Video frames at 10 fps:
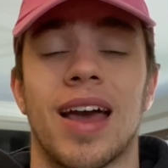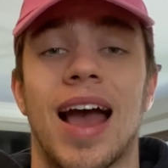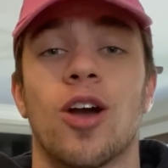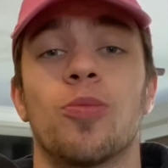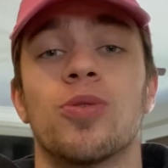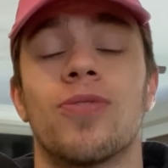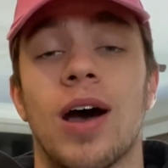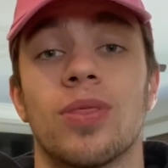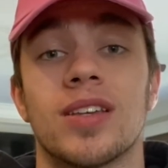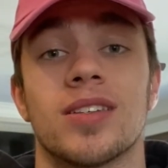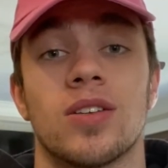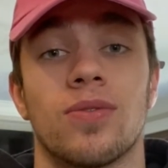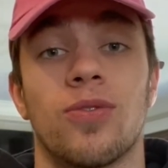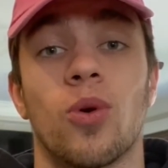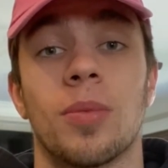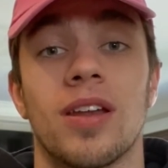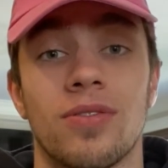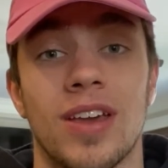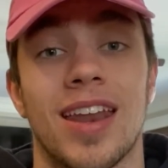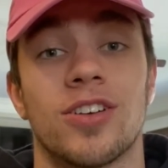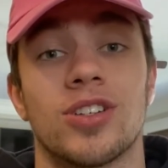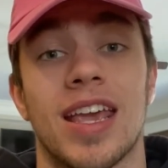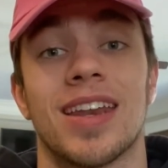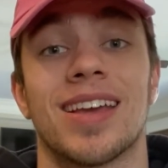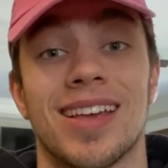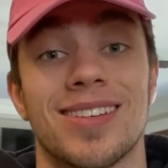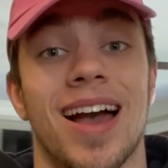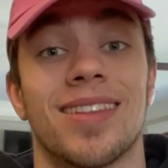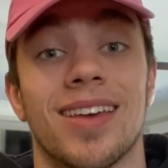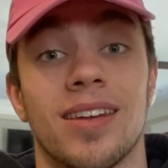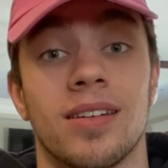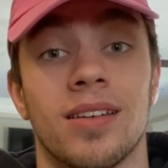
I hope you found this as informative and entertaining as I did.